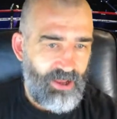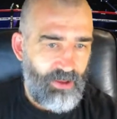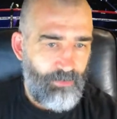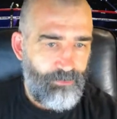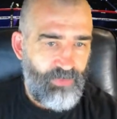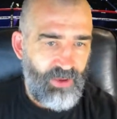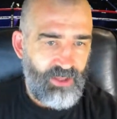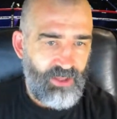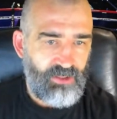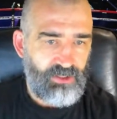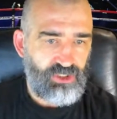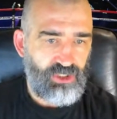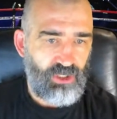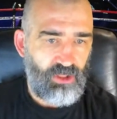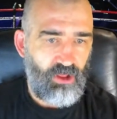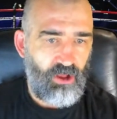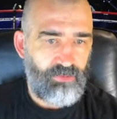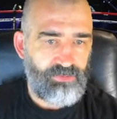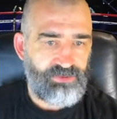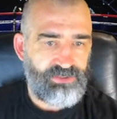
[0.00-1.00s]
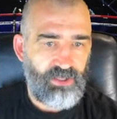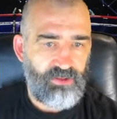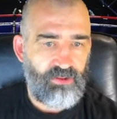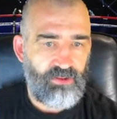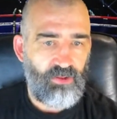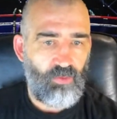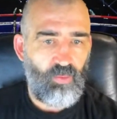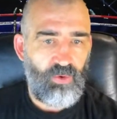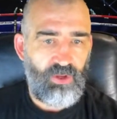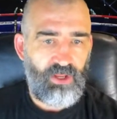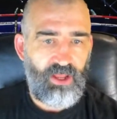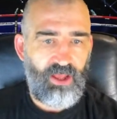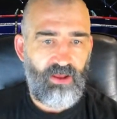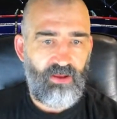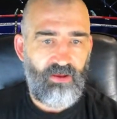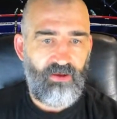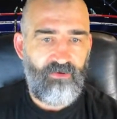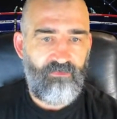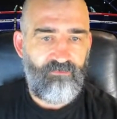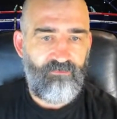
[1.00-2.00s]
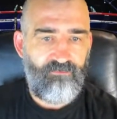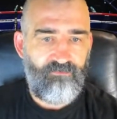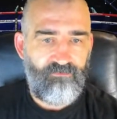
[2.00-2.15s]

Ben Shalom said that the winner of